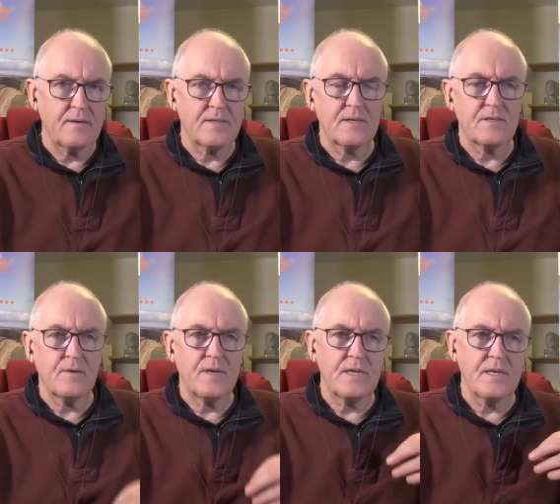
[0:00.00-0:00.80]
so, so
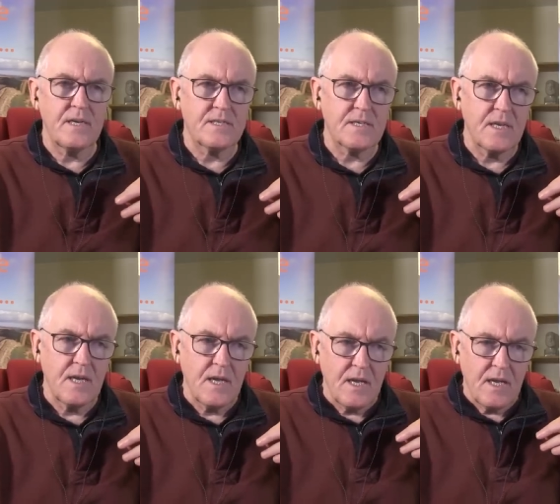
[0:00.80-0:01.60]
it, it's
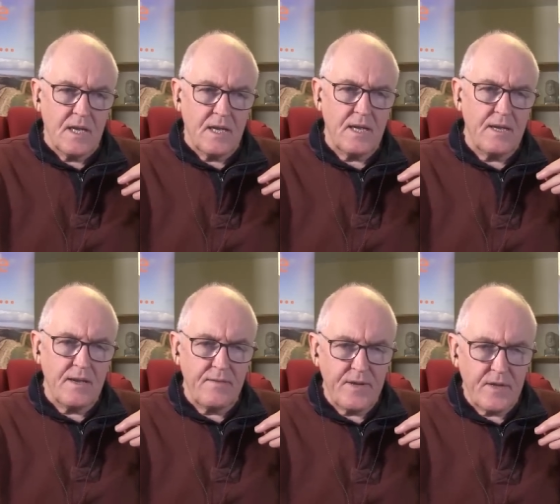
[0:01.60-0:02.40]

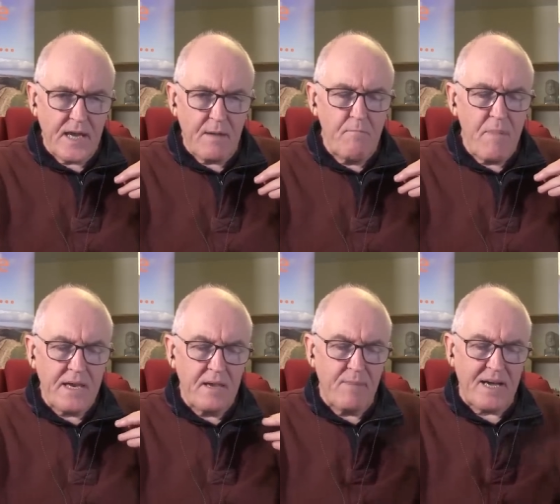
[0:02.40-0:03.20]
if you get
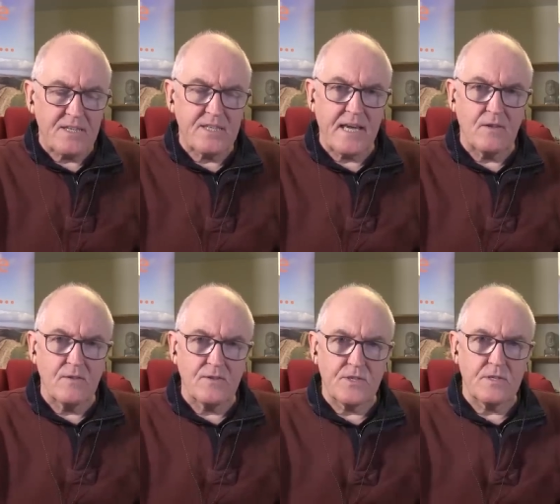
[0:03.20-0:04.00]
many mast
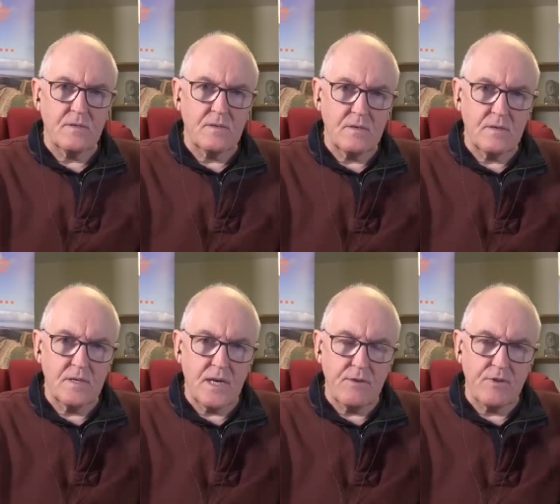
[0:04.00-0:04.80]
cells
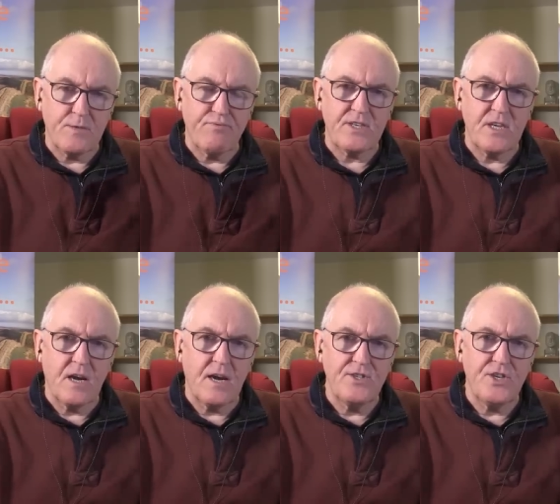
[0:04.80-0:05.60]
that are expressing
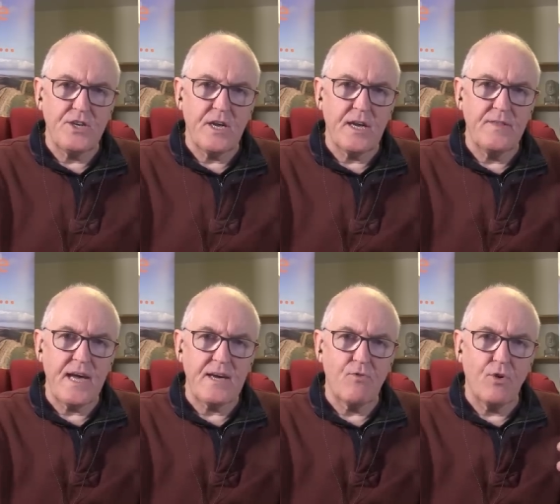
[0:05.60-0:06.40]
IgE and
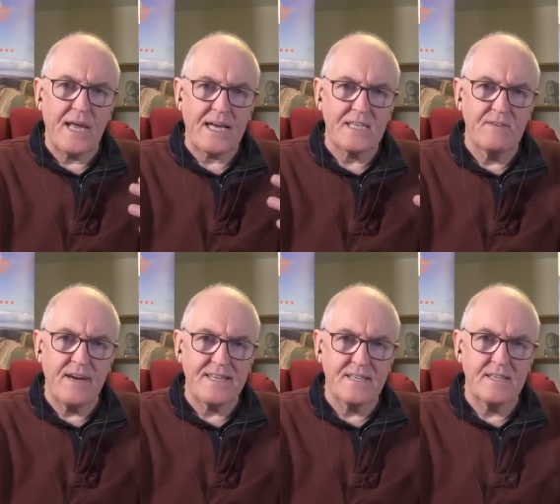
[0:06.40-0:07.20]
they're all
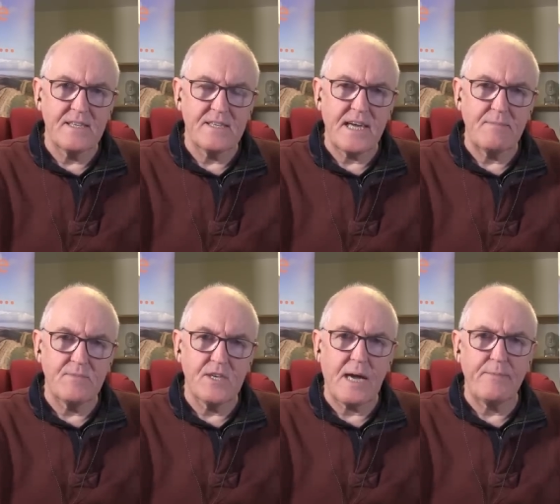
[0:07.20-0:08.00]
activated at the same
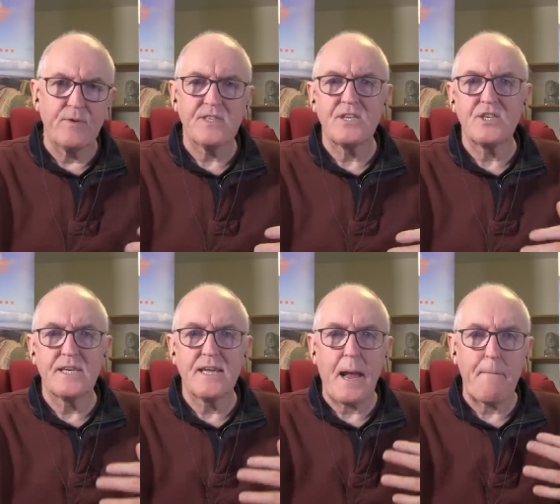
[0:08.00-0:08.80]
time, you essentially
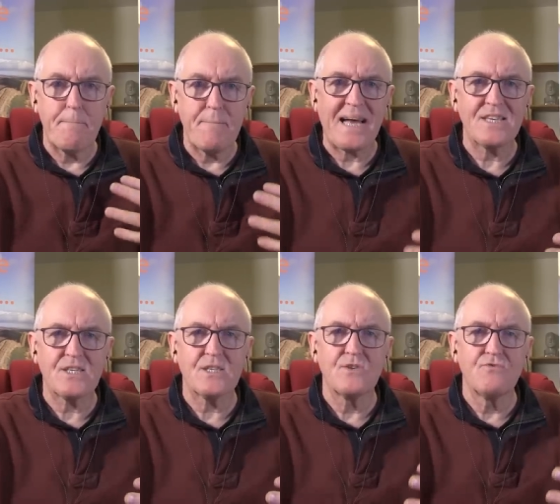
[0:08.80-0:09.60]
get
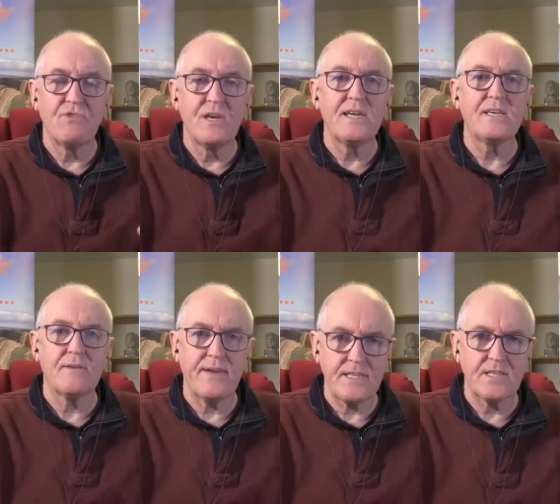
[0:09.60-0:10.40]
mass release
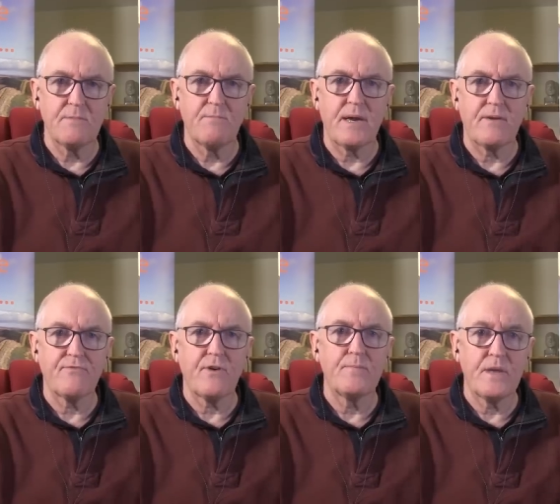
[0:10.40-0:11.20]
of histamine
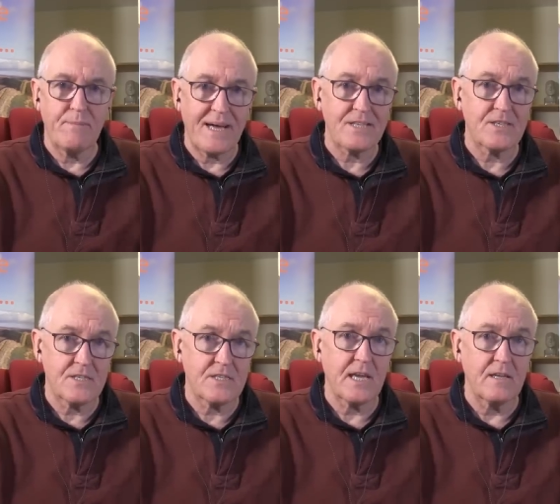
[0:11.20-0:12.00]
from the mast
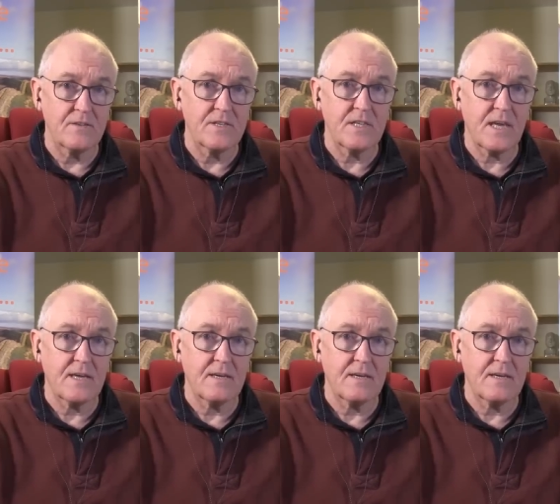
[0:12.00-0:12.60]
cells. Is that